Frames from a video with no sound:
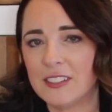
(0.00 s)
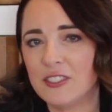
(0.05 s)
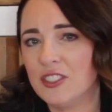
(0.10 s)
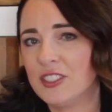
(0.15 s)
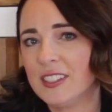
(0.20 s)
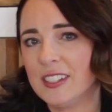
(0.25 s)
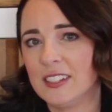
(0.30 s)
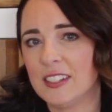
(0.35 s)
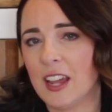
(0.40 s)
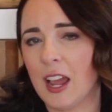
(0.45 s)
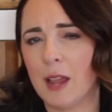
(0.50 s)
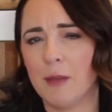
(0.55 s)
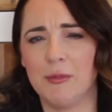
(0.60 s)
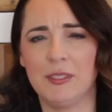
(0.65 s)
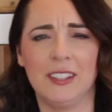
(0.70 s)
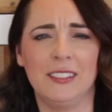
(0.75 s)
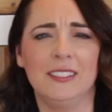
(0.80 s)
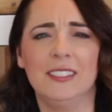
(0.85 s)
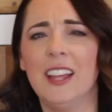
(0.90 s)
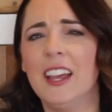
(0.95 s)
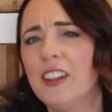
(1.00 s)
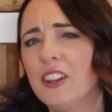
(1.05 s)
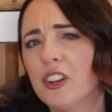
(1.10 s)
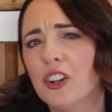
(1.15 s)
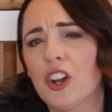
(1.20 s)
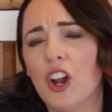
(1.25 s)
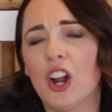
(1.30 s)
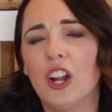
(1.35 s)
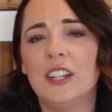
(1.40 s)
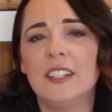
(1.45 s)
as just a time to let
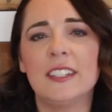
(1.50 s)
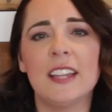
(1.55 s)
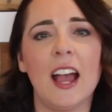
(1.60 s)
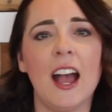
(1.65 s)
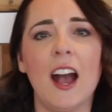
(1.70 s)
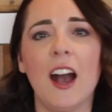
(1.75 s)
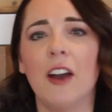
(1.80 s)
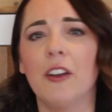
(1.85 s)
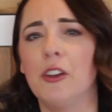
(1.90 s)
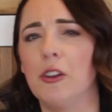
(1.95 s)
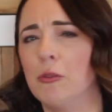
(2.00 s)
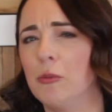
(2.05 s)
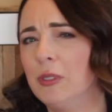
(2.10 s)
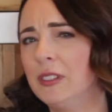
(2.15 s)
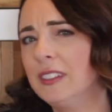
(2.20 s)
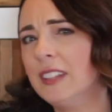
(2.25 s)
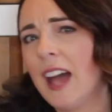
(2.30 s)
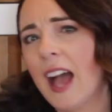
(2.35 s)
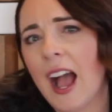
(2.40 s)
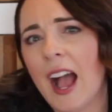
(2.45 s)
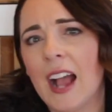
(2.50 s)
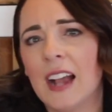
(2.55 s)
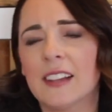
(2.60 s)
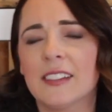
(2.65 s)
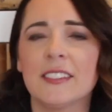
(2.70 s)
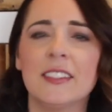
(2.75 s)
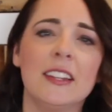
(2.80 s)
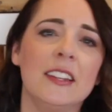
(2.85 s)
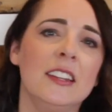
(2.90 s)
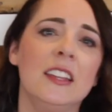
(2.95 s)
your guard down and
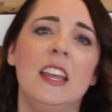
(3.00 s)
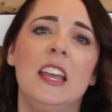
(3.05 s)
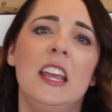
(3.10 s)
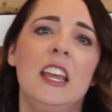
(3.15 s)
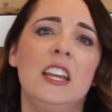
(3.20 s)
relax and